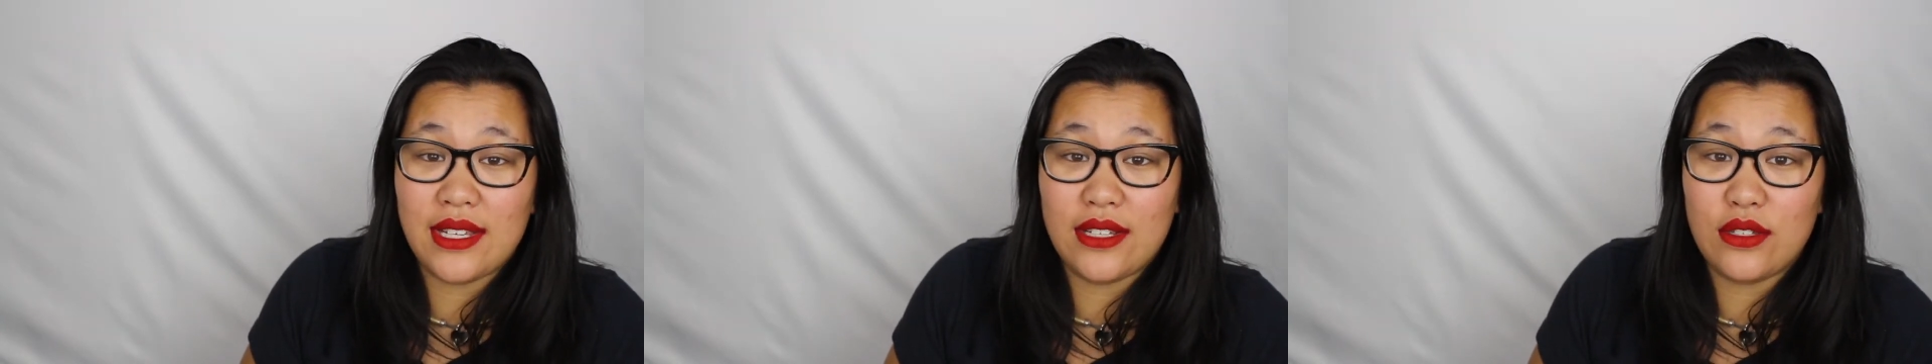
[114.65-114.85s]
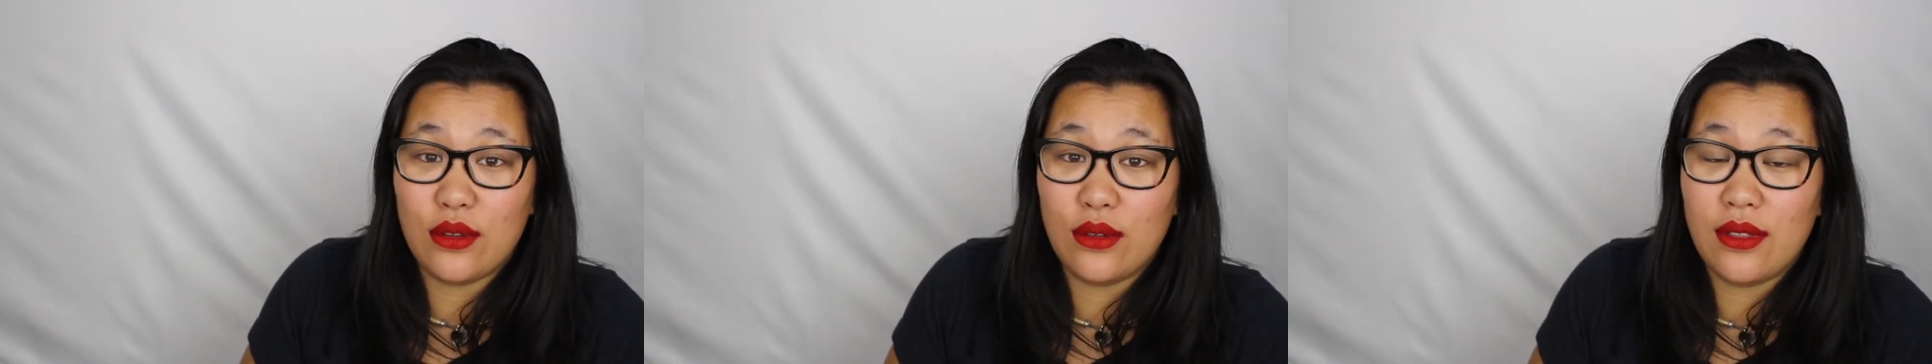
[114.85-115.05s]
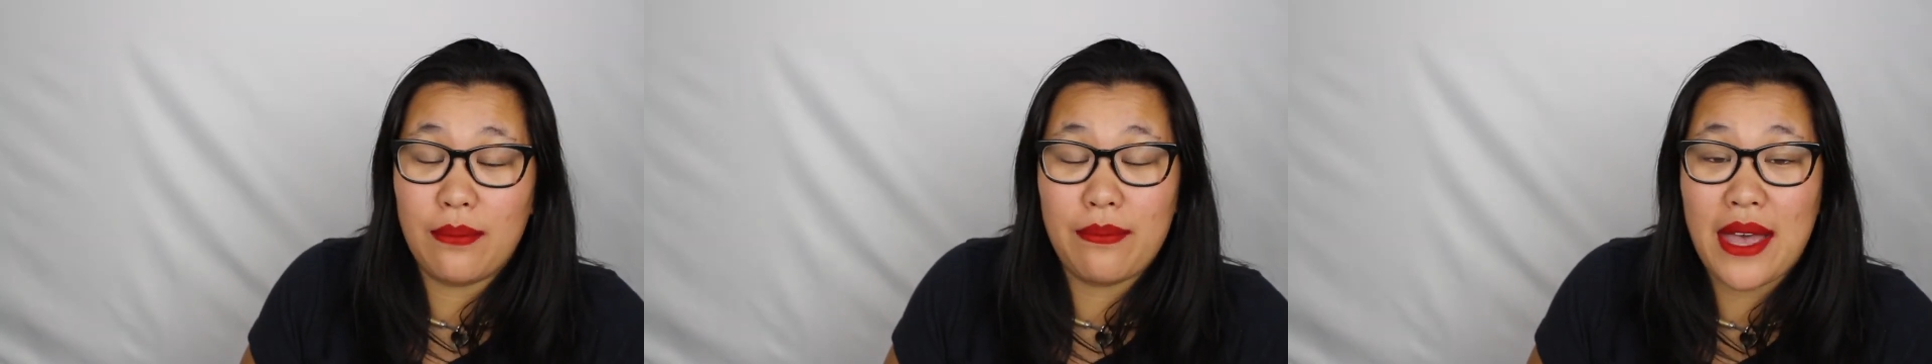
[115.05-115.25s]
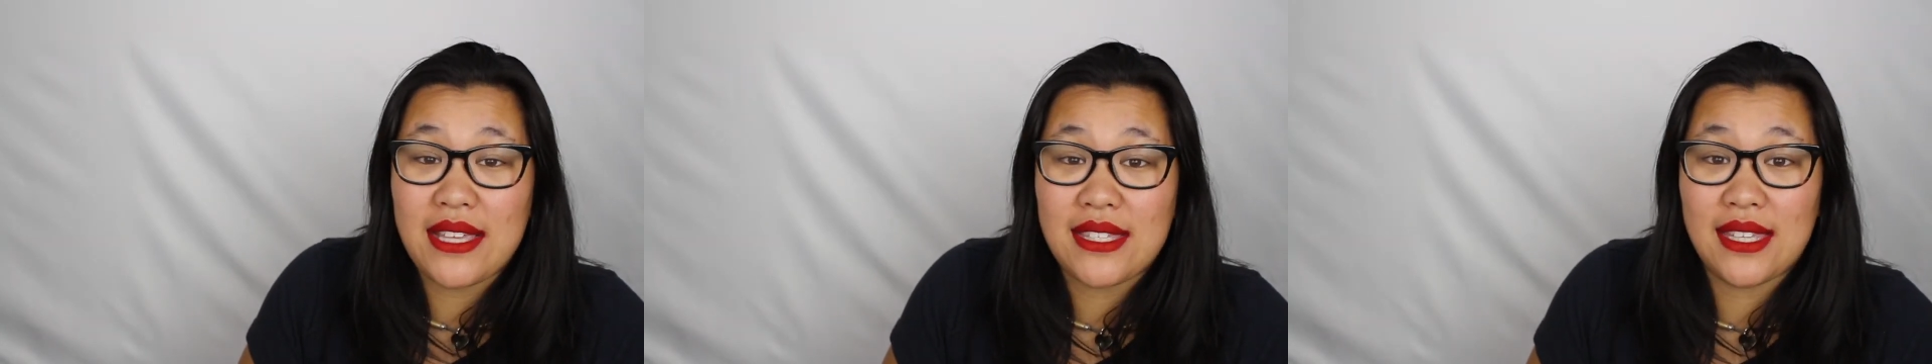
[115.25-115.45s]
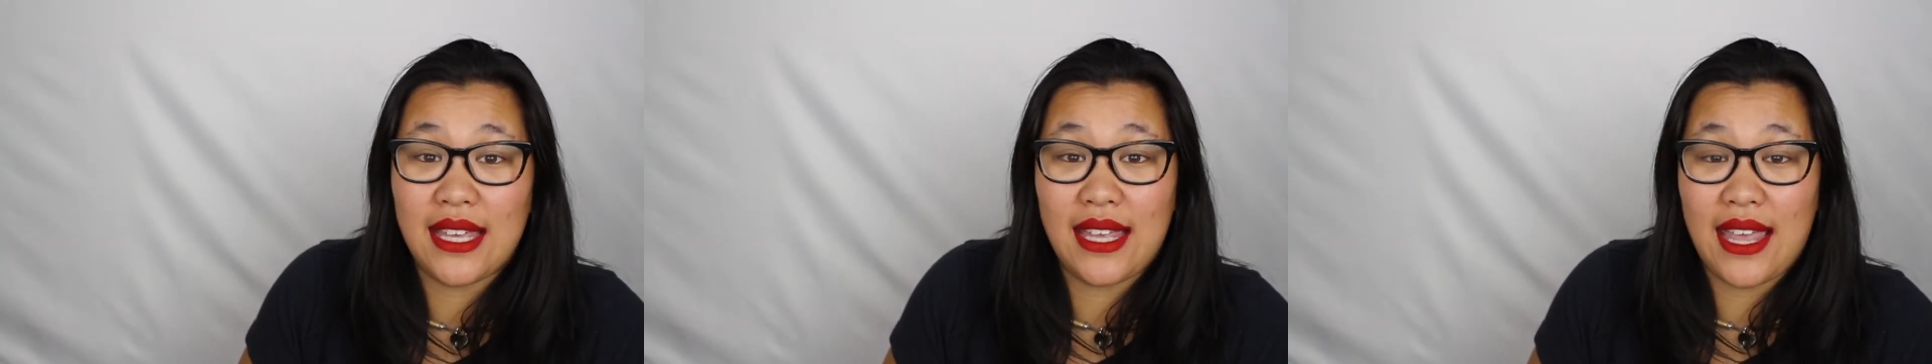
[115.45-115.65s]
do the best
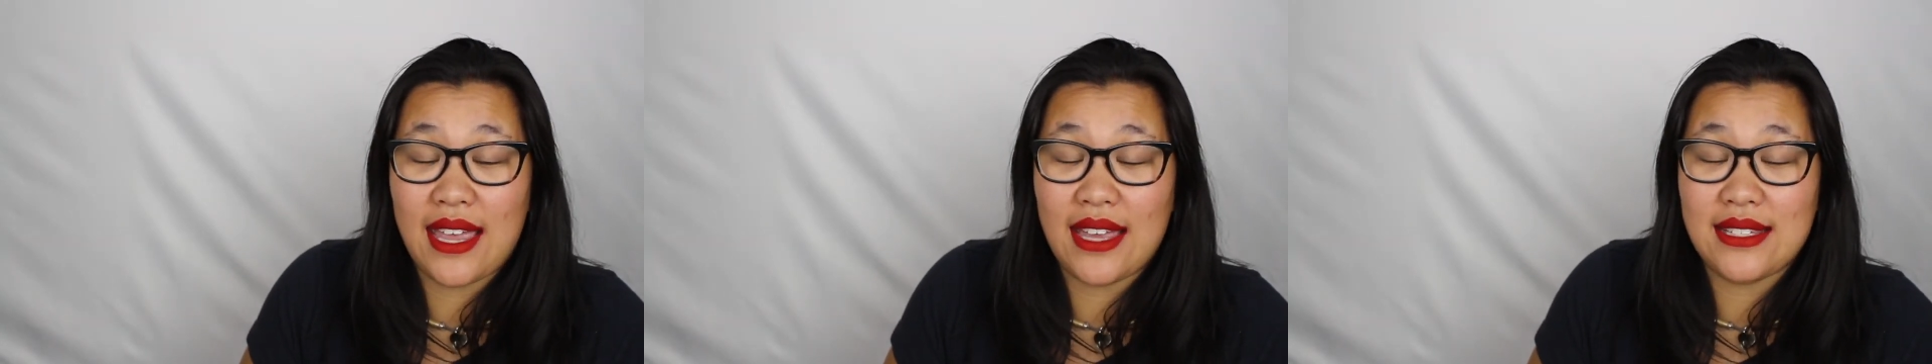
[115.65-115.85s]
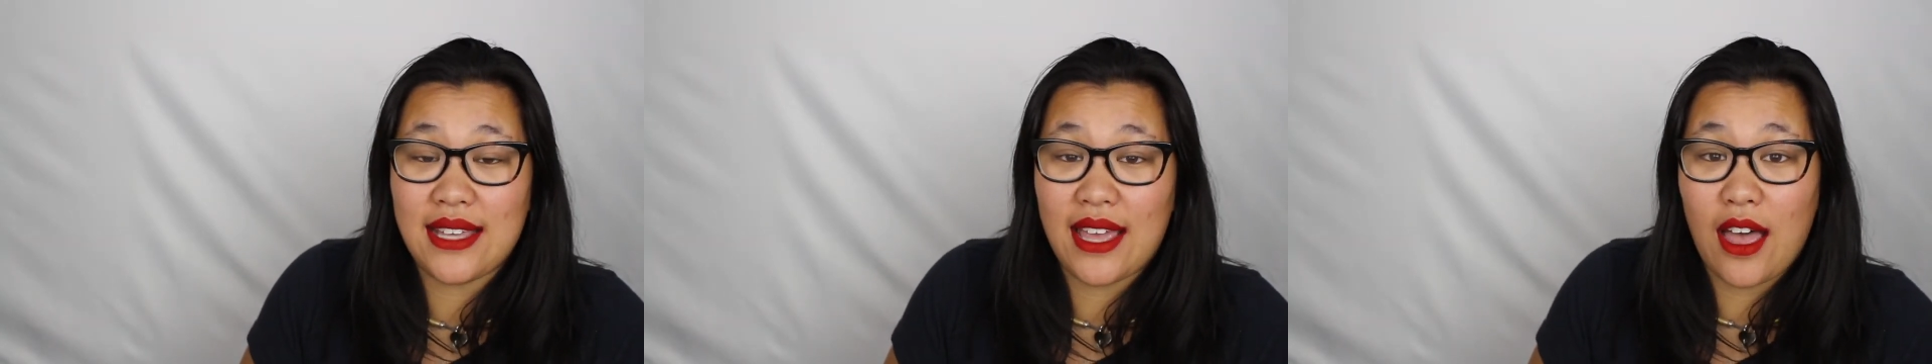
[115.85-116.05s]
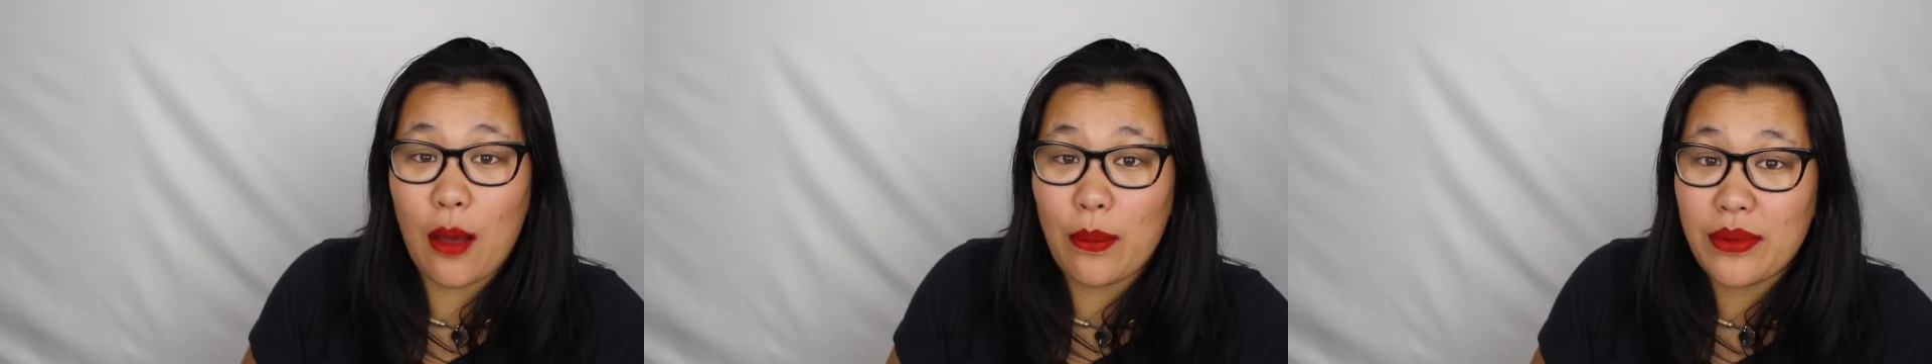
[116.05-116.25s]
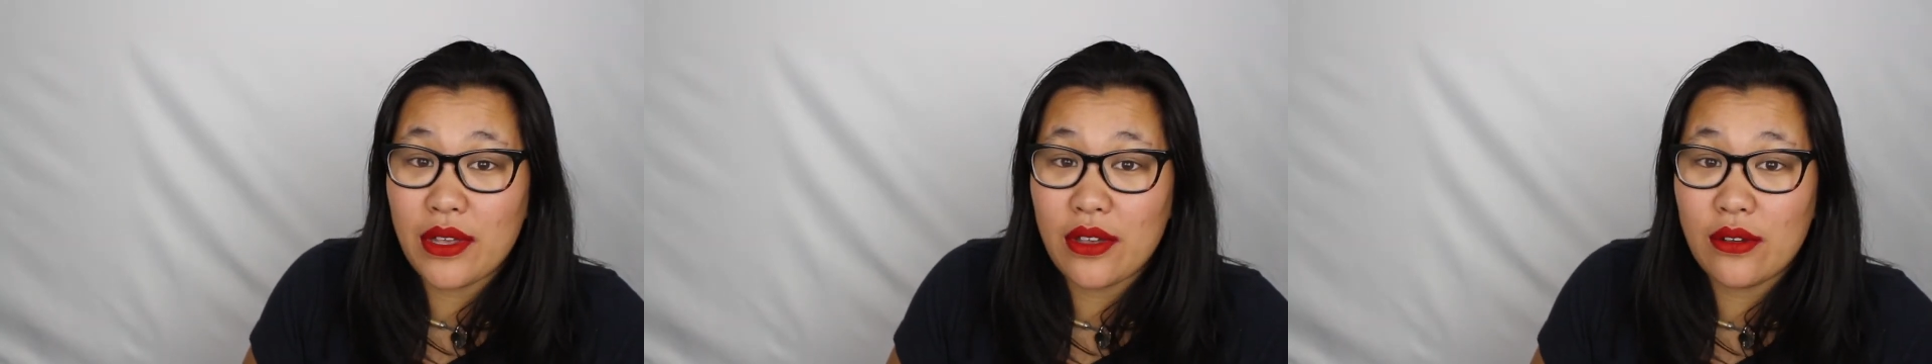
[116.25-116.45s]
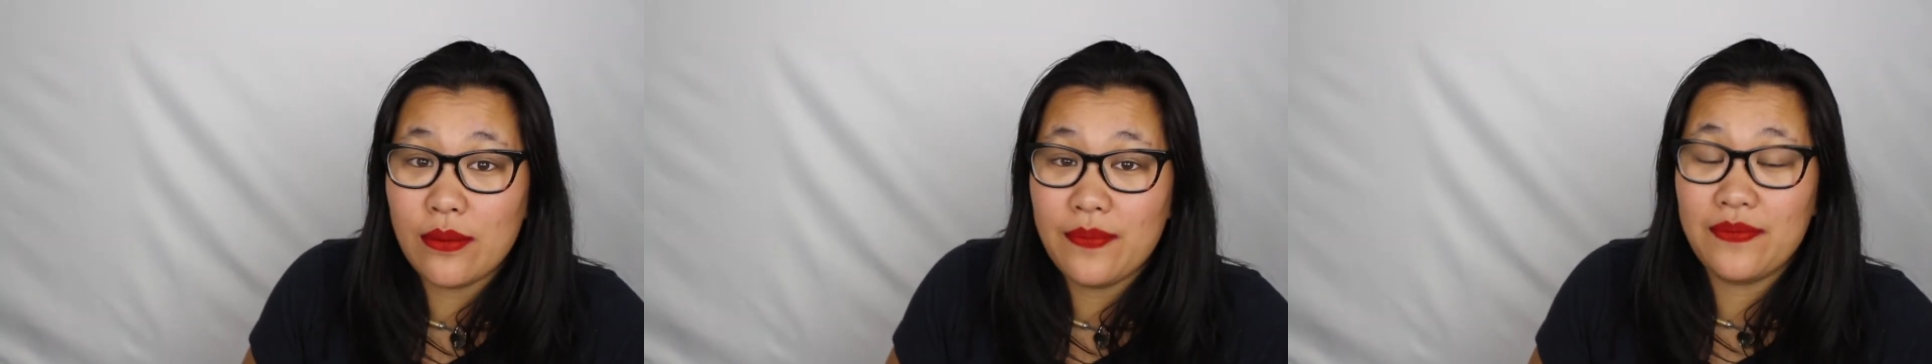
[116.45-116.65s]
they can to help
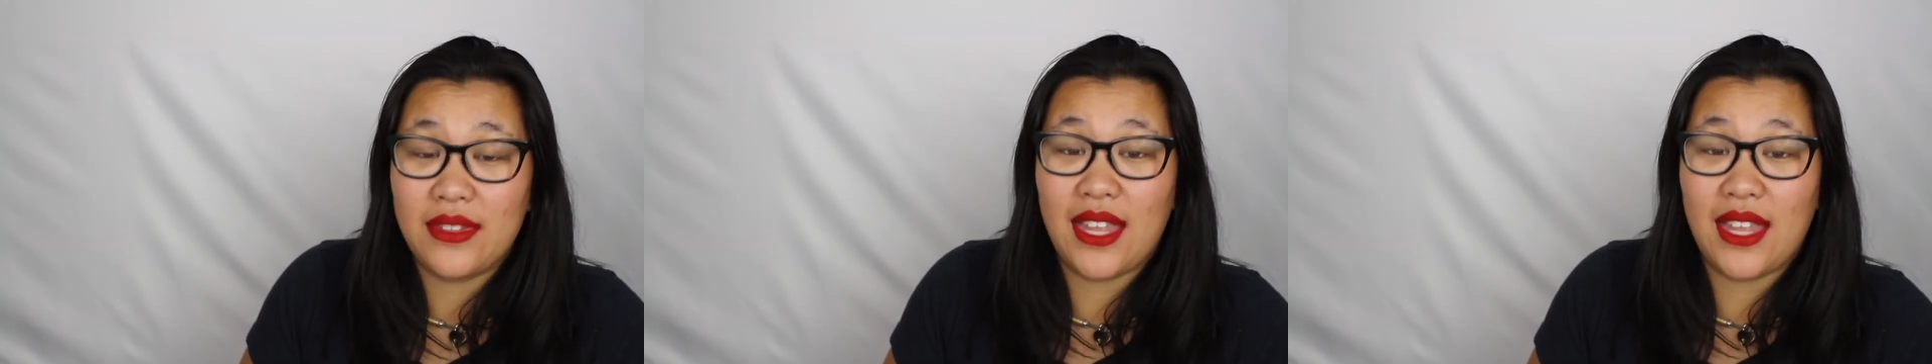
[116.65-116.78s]
you,